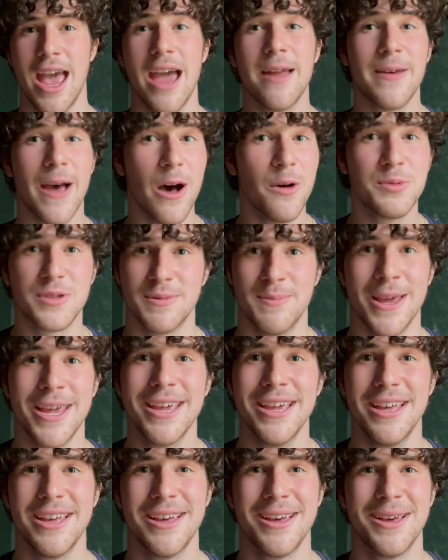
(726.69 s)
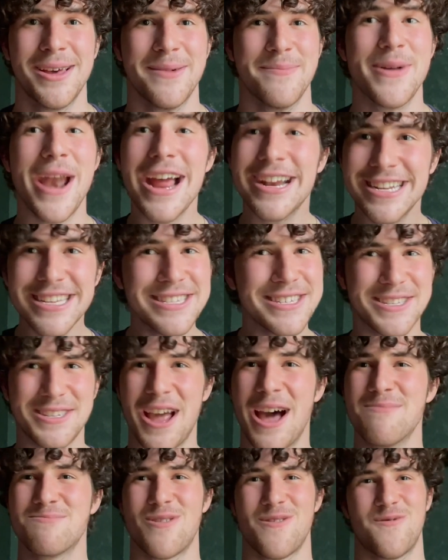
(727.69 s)
It helped me, but I didn't
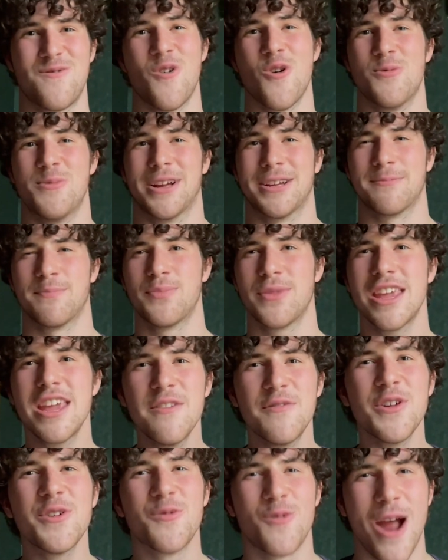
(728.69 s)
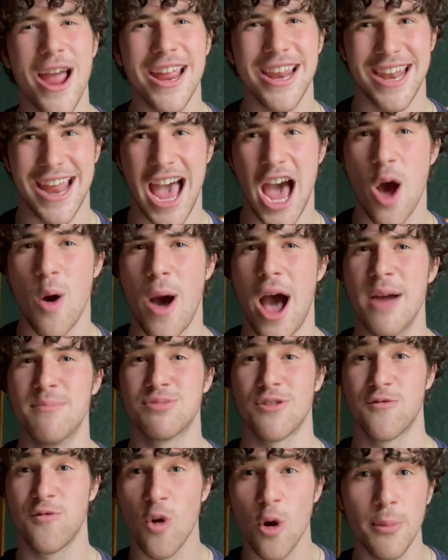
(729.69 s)
stop performing. Even right now,
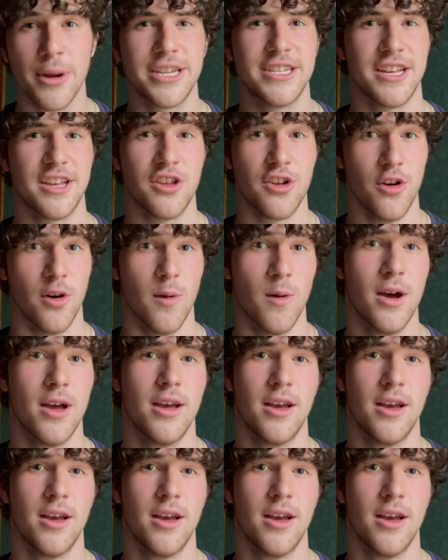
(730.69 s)
I'm performing to you.